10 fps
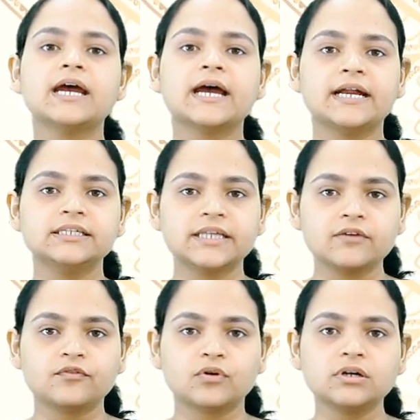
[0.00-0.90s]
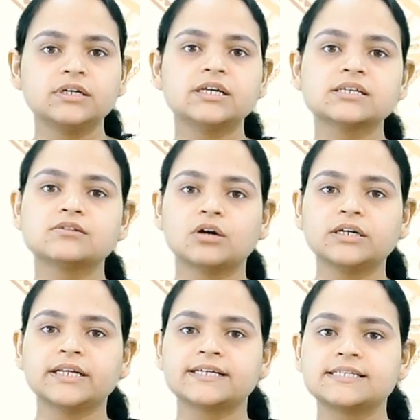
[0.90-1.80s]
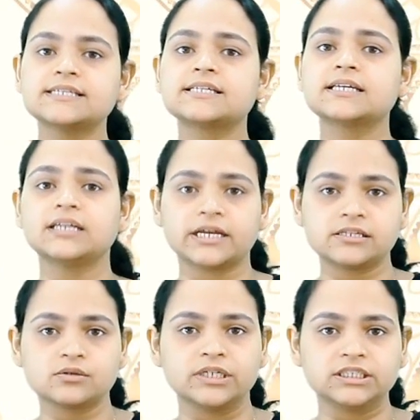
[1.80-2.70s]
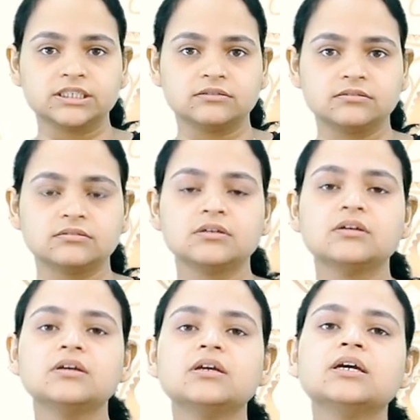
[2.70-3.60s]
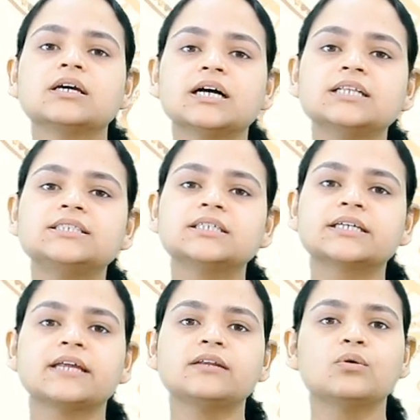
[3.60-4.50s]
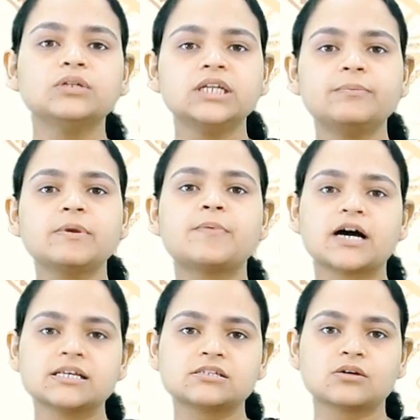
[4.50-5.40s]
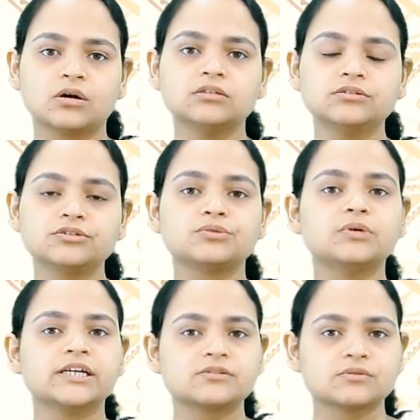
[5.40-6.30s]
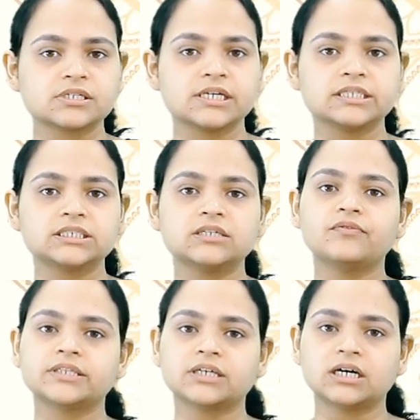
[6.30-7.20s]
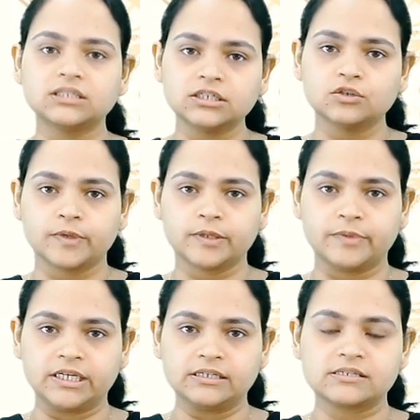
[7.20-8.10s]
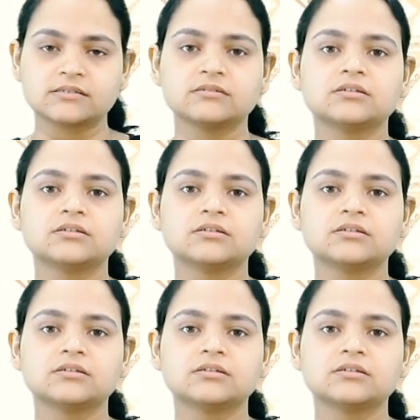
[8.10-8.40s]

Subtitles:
and therefore does not exist in isolation. Culture can only be passed on through association with other human beings.